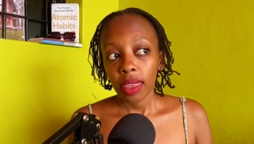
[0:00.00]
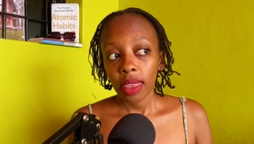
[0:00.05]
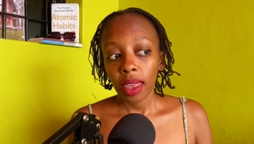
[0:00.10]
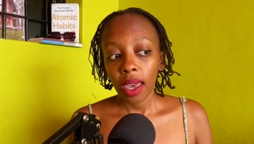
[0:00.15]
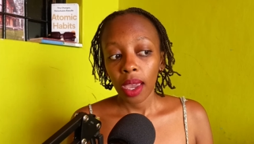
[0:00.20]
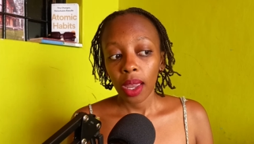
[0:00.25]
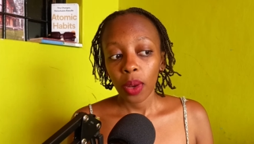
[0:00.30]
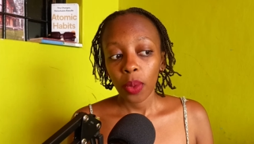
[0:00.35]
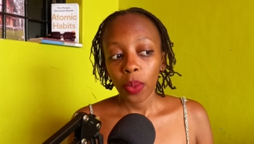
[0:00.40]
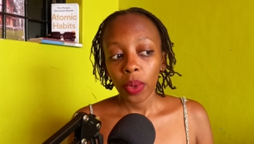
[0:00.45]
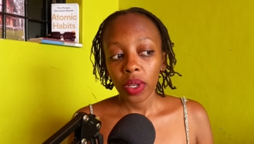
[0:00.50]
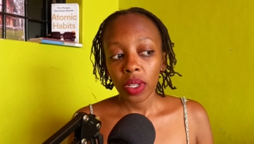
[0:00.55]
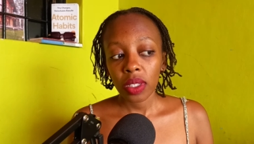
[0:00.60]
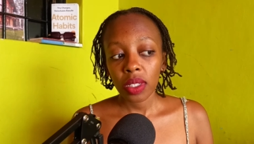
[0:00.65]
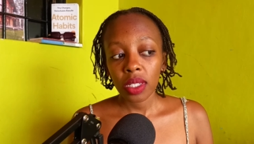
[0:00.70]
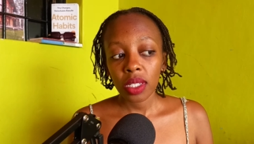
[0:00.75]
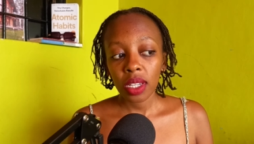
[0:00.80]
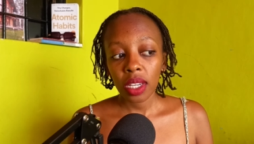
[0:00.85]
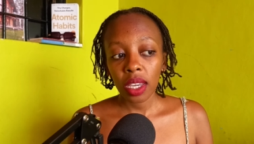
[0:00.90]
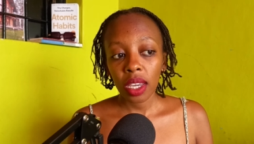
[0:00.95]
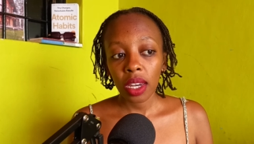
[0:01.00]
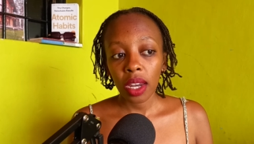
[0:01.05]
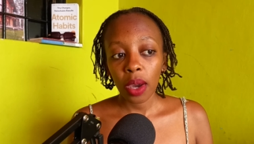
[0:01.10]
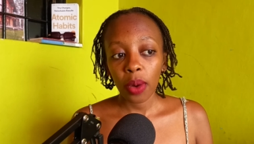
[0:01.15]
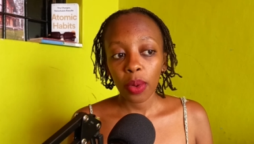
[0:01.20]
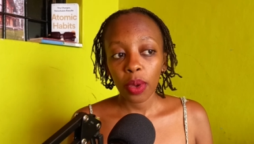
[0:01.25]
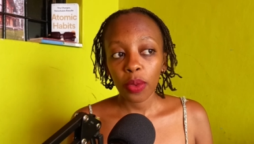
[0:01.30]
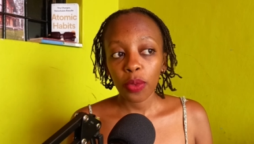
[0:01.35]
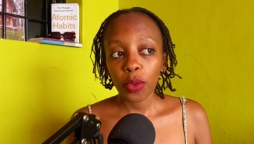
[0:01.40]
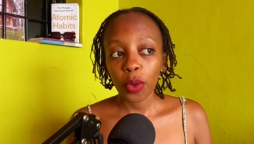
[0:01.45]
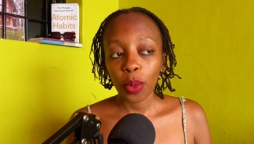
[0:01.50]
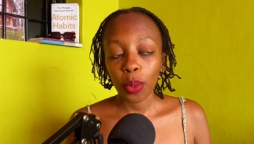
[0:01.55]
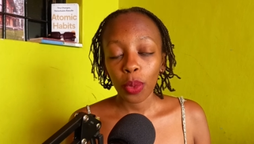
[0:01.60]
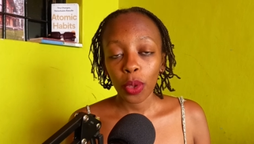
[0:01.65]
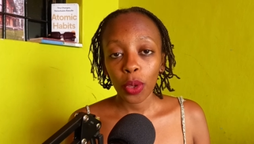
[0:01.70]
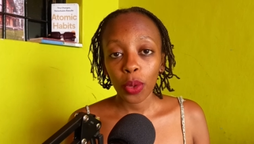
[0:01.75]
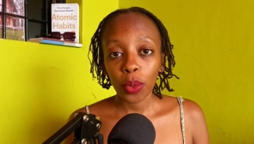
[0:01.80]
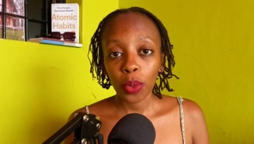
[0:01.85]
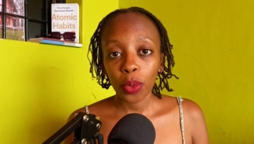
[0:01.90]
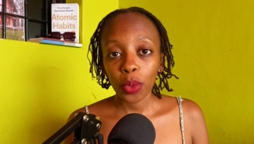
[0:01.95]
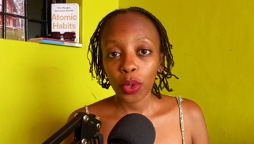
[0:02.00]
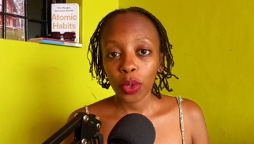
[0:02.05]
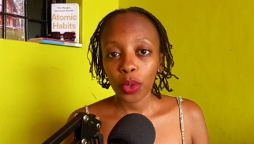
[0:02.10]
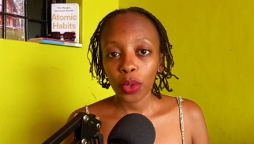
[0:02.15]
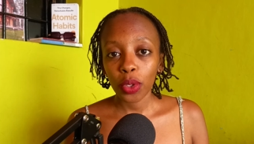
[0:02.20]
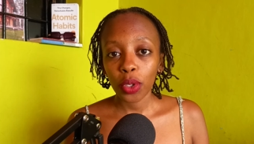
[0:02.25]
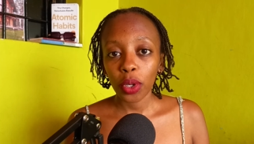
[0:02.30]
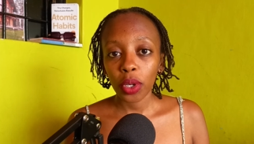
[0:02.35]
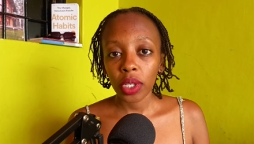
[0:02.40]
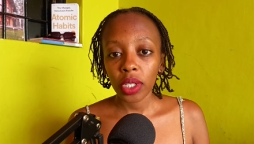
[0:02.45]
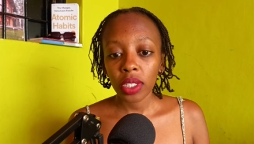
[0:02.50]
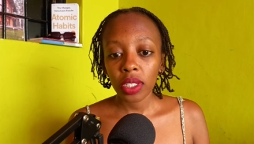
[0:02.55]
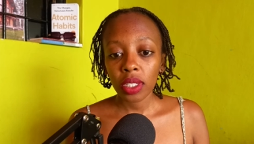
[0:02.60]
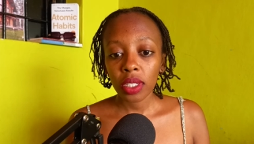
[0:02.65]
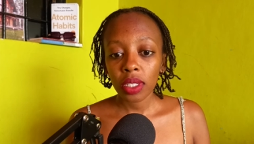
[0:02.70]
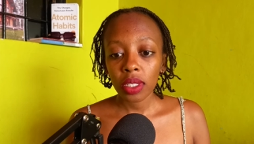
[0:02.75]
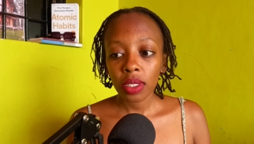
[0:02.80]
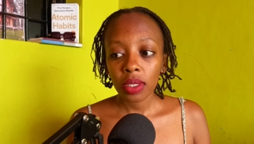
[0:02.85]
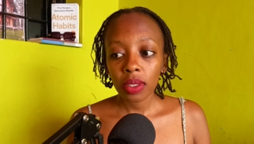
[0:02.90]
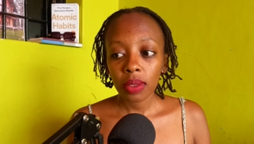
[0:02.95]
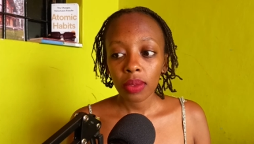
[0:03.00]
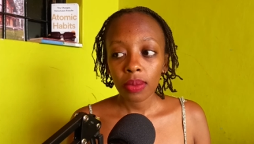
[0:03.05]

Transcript: then when it's taken away from you, you don't